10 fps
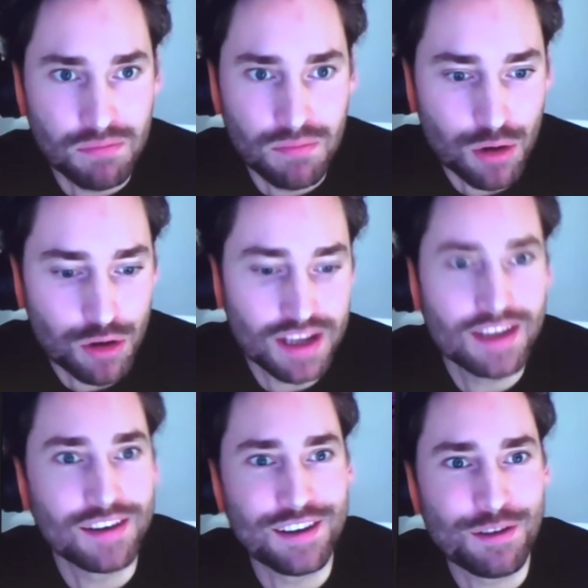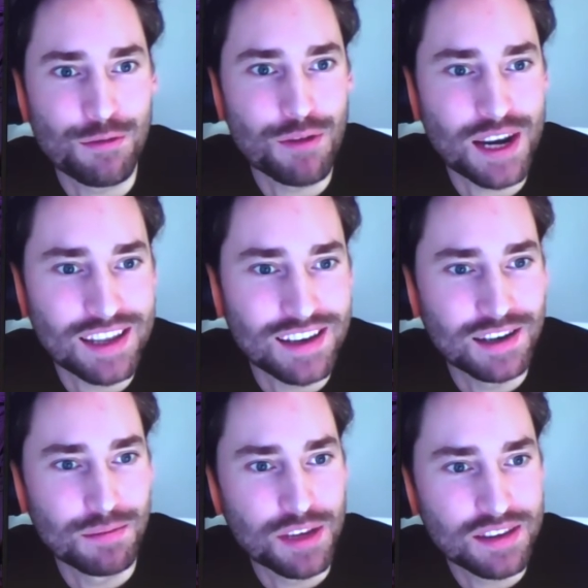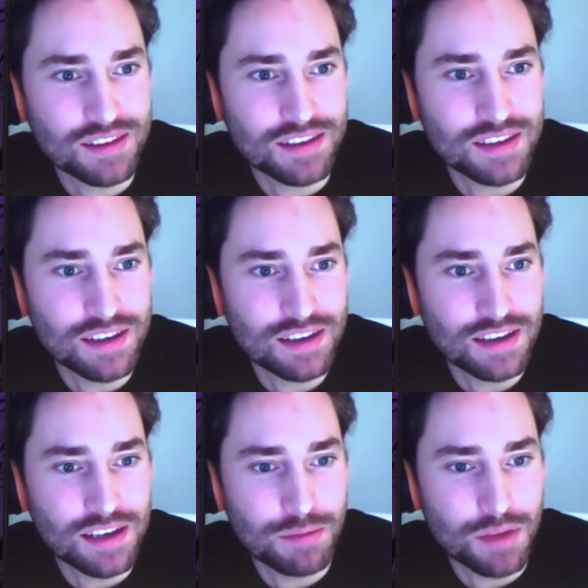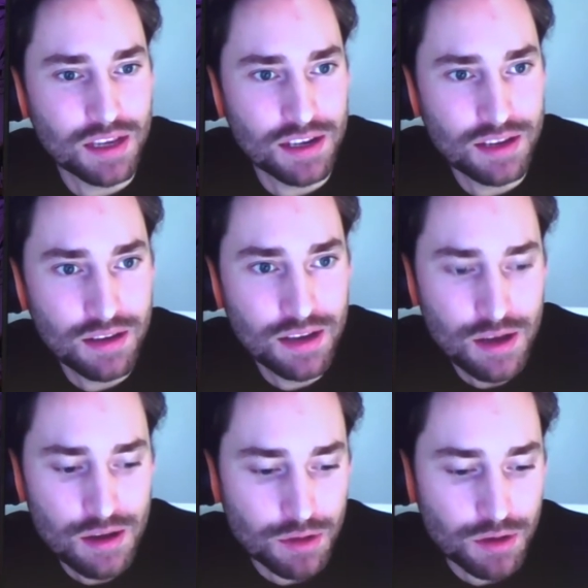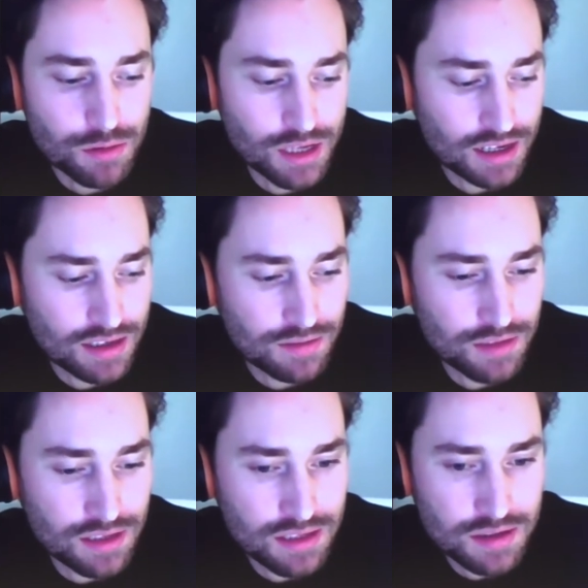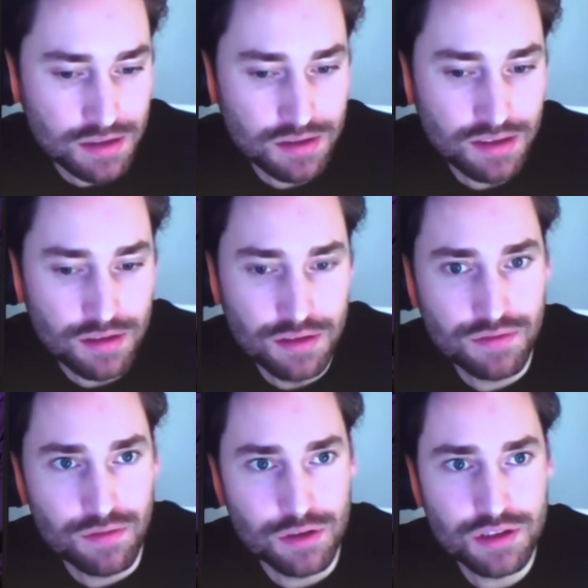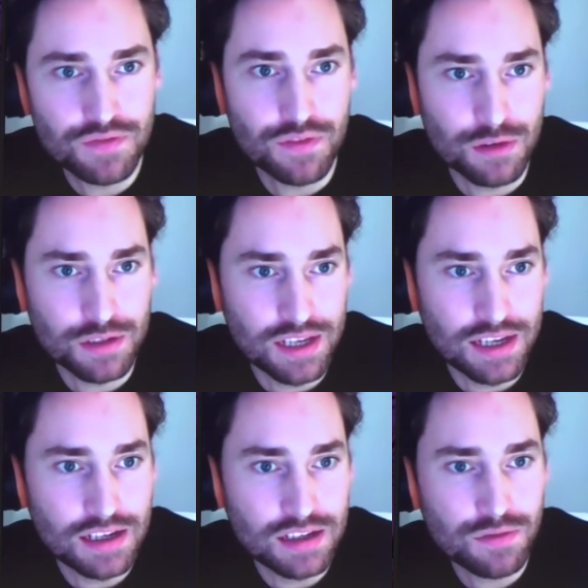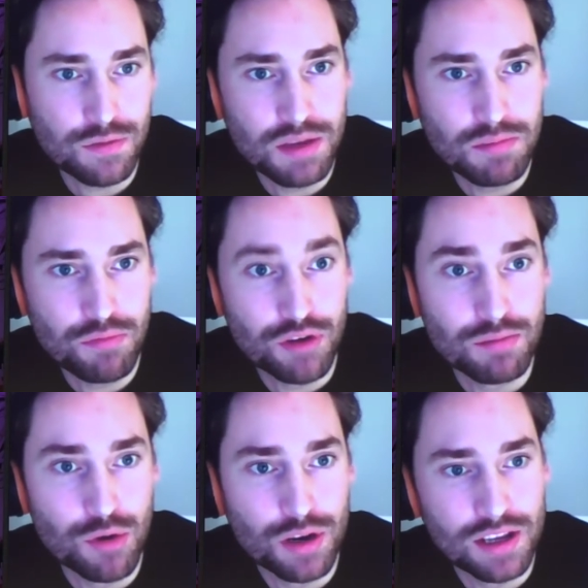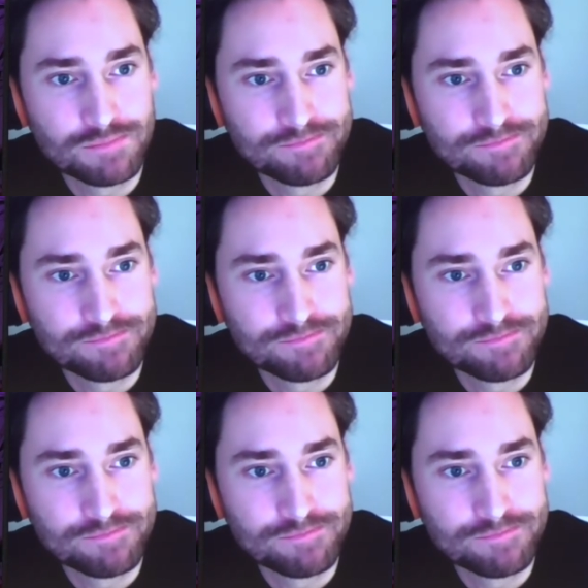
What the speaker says: learning already a little bit in that beginning, but all the activities until the first day. That's for me preboarding.